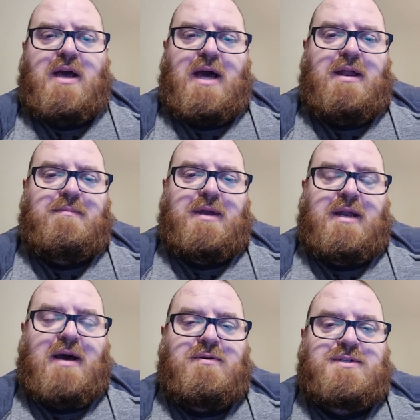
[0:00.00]
I
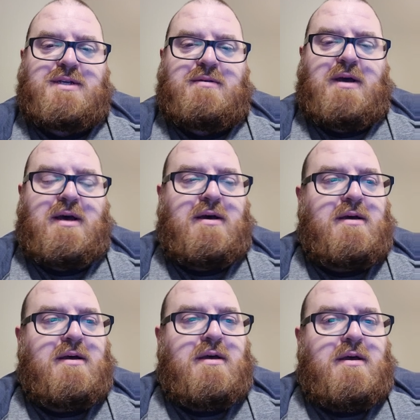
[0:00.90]
mean, I was in
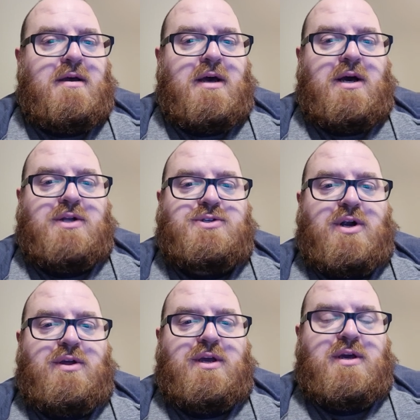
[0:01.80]

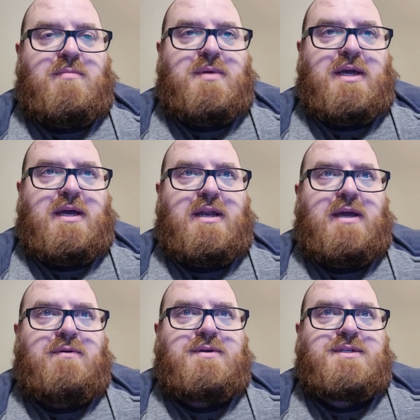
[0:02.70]
Charlie Company, and
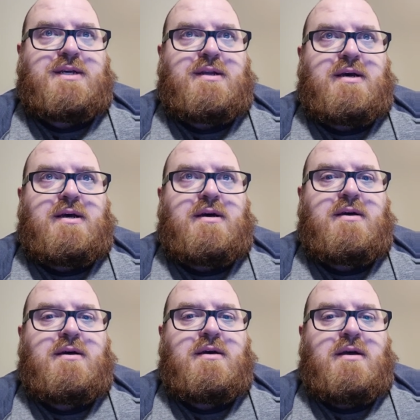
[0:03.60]
he was in
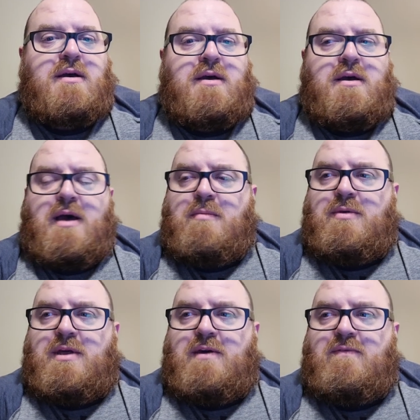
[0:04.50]
I
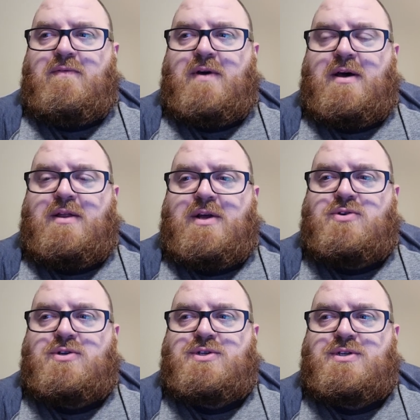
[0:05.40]
believe
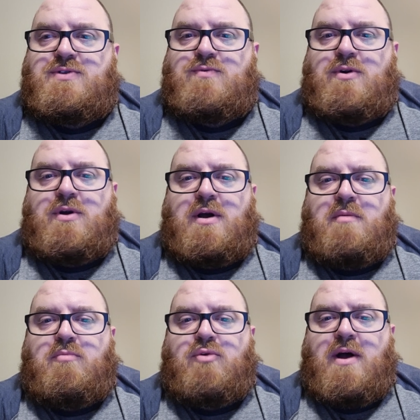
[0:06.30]
electricians
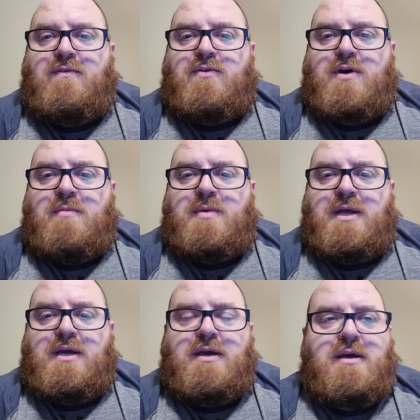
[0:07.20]
were Bravo
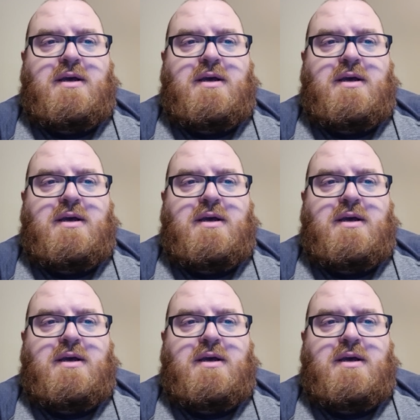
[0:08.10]
Company.